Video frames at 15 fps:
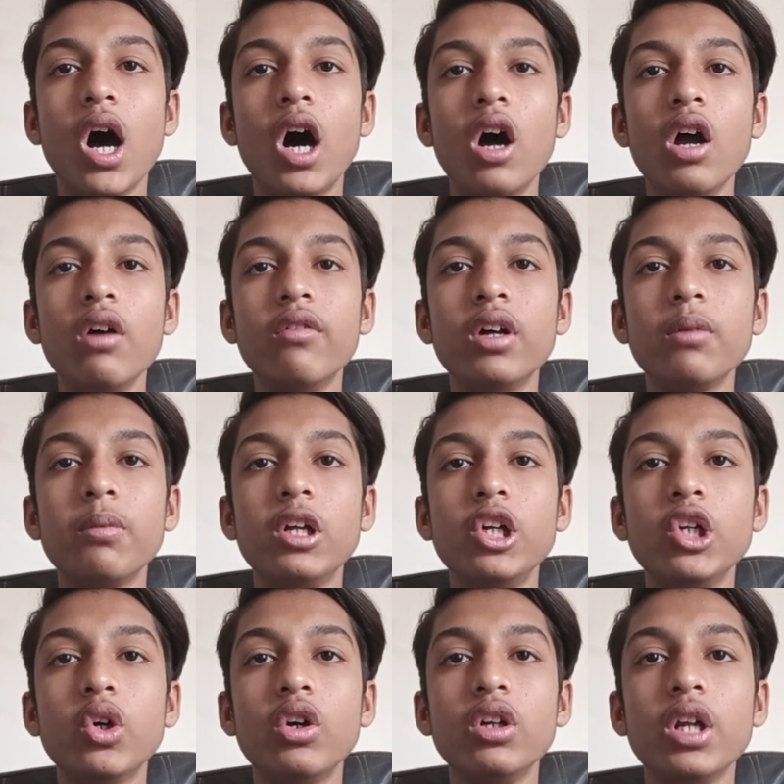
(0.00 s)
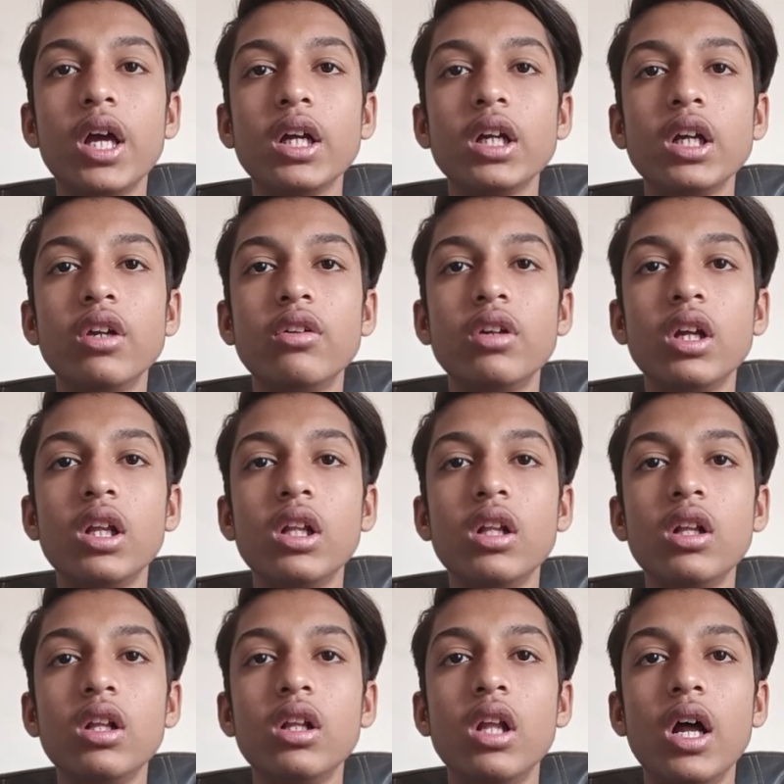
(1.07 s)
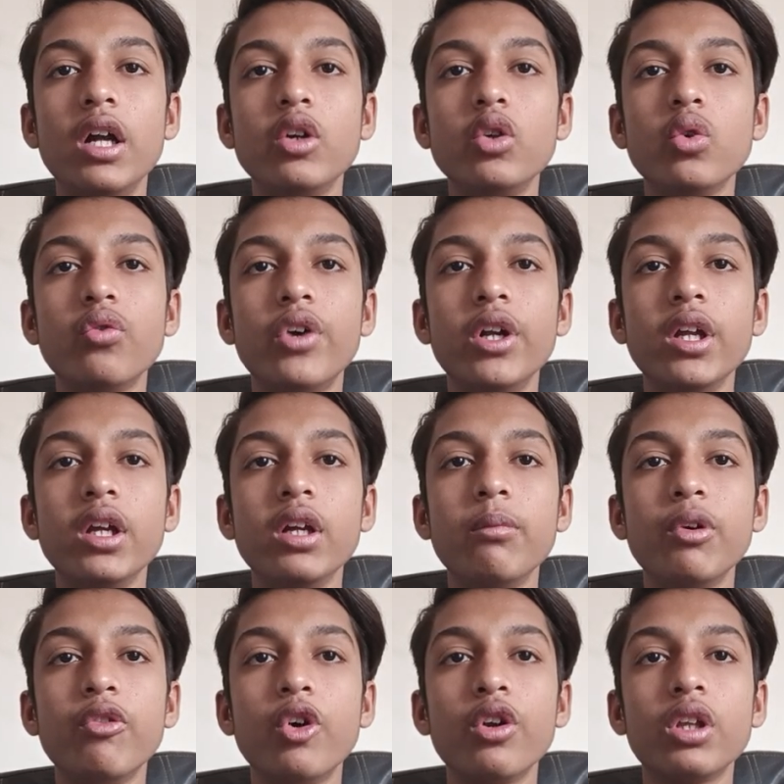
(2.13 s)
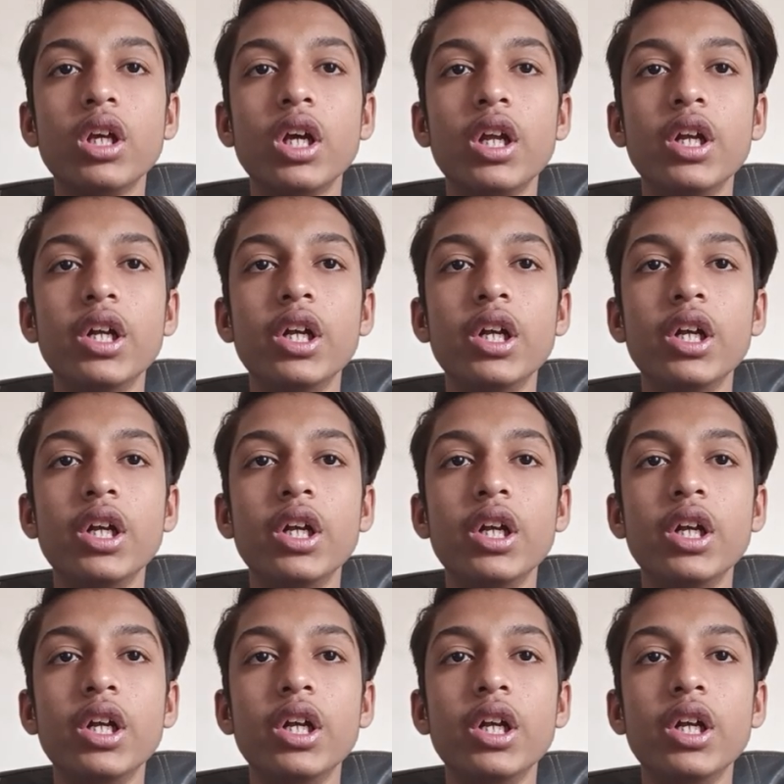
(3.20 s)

However, Peloton deck it still led to funding before their